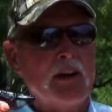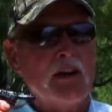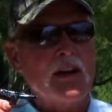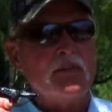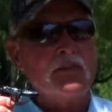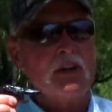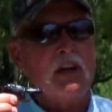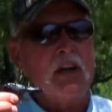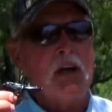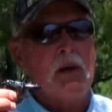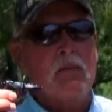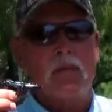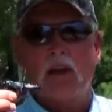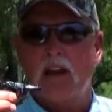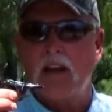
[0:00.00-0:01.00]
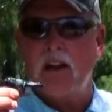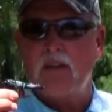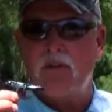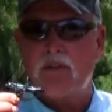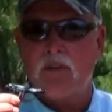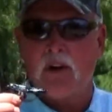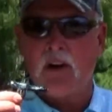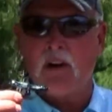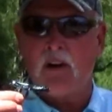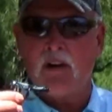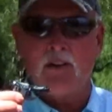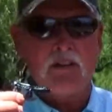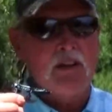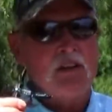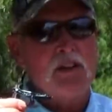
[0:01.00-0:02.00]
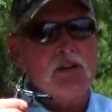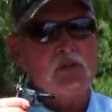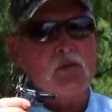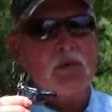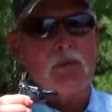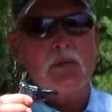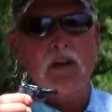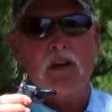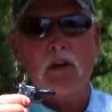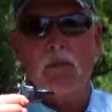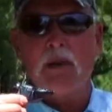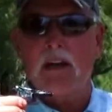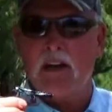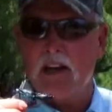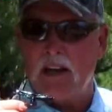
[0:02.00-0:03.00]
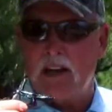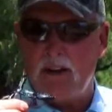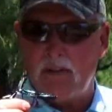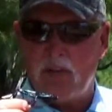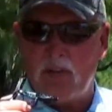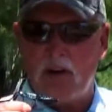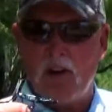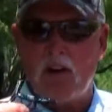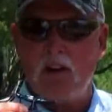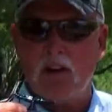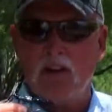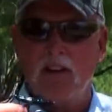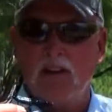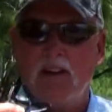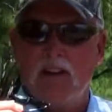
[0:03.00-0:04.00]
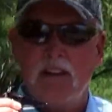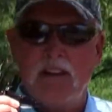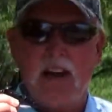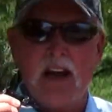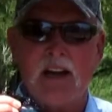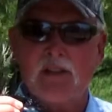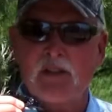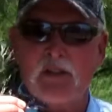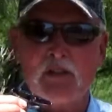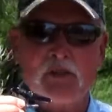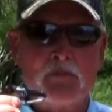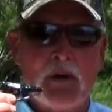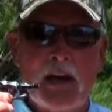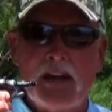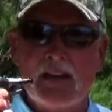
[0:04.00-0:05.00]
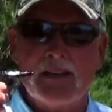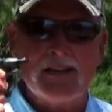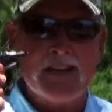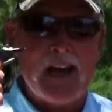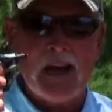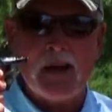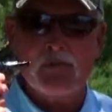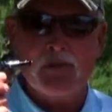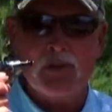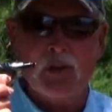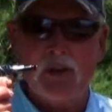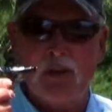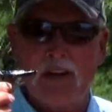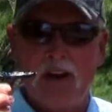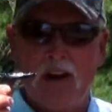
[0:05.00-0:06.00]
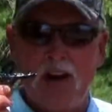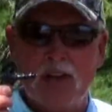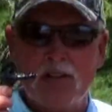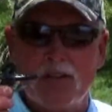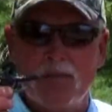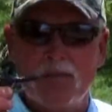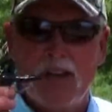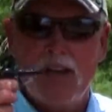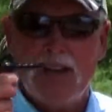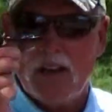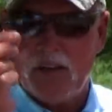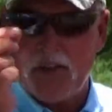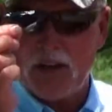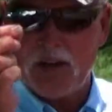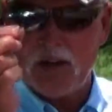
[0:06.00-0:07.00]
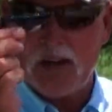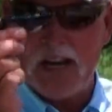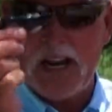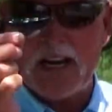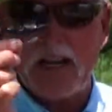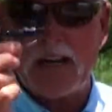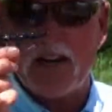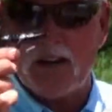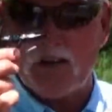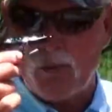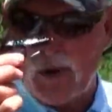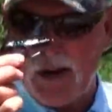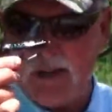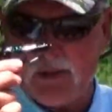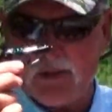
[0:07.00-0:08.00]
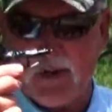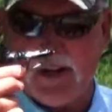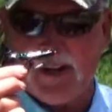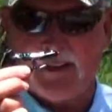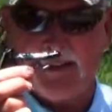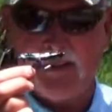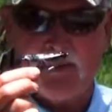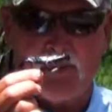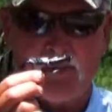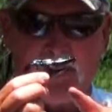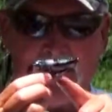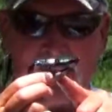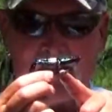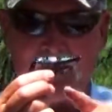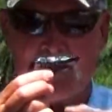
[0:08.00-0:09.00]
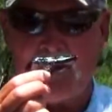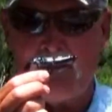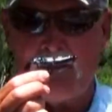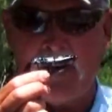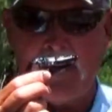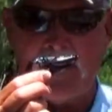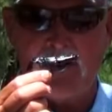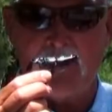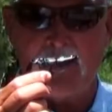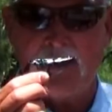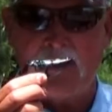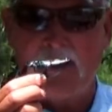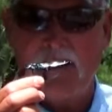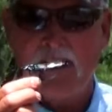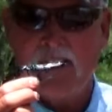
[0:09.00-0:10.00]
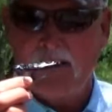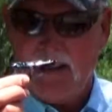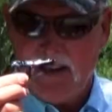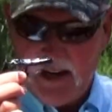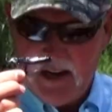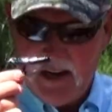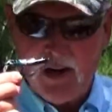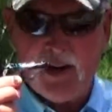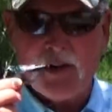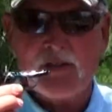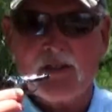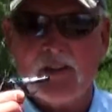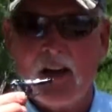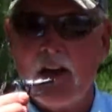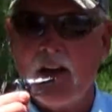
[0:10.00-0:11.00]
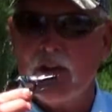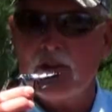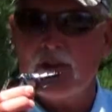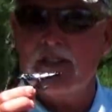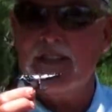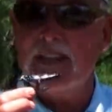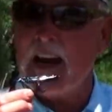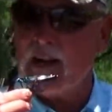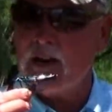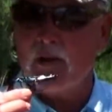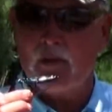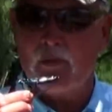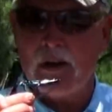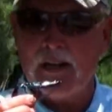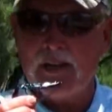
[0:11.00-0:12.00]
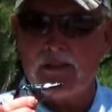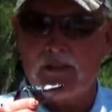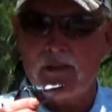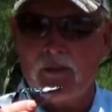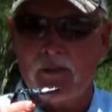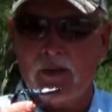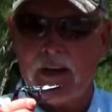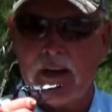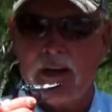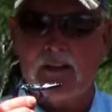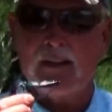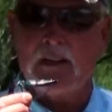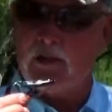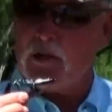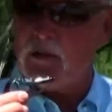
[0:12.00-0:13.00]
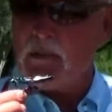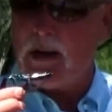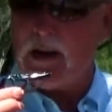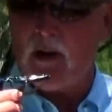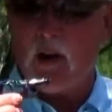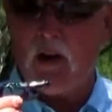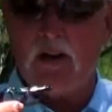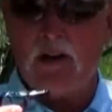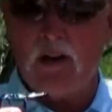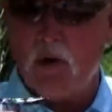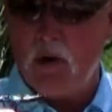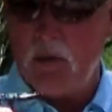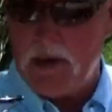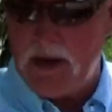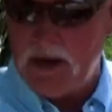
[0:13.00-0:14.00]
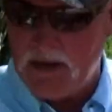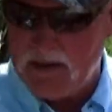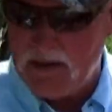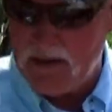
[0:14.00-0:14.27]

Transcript: Lift it up, let it fall. Swim it a little bit, let it fall. The action of this bait is absolutely awesome. Think you'll like it rage rigged with that swim bait hook. Here's other standard ways to rig it that you may already know about.